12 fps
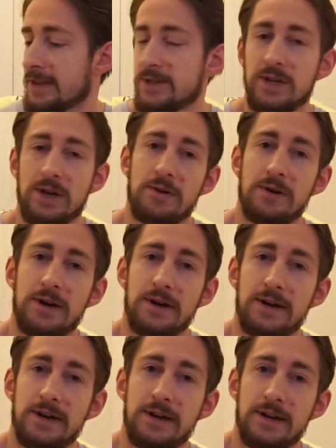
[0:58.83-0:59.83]
So,
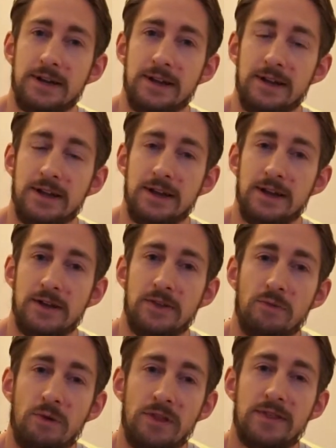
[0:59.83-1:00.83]

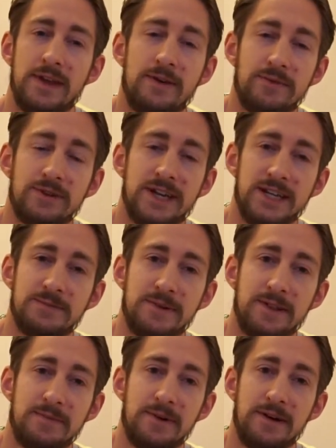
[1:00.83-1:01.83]
the one thing which gets
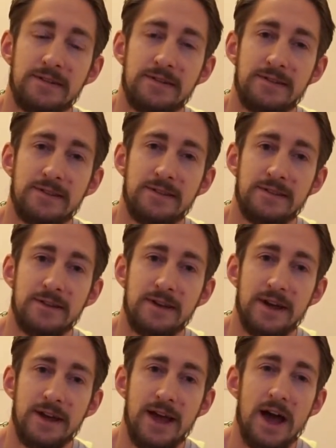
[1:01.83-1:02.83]
me the most
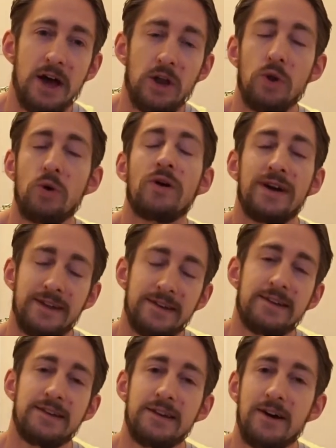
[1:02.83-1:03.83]
annoyed,
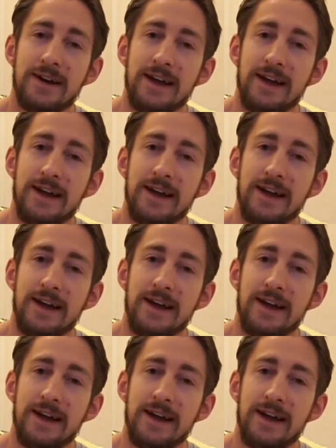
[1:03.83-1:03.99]
I